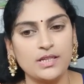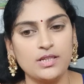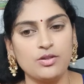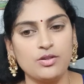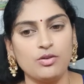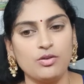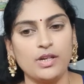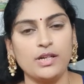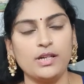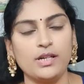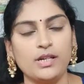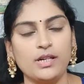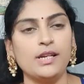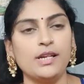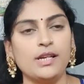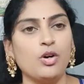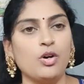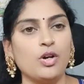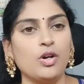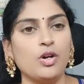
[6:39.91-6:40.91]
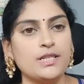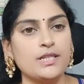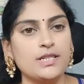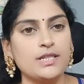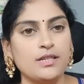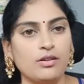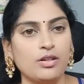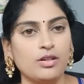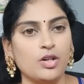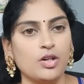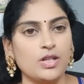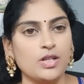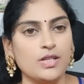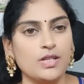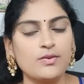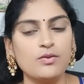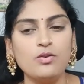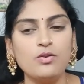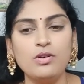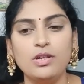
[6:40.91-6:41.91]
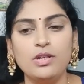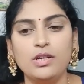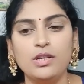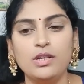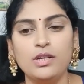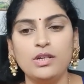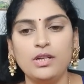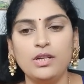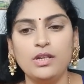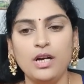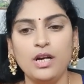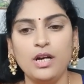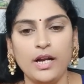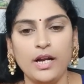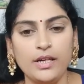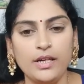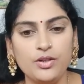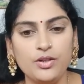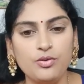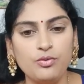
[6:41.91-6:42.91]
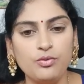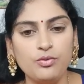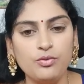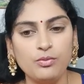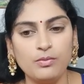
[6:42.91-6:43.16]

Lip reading: you can click on it here also. And new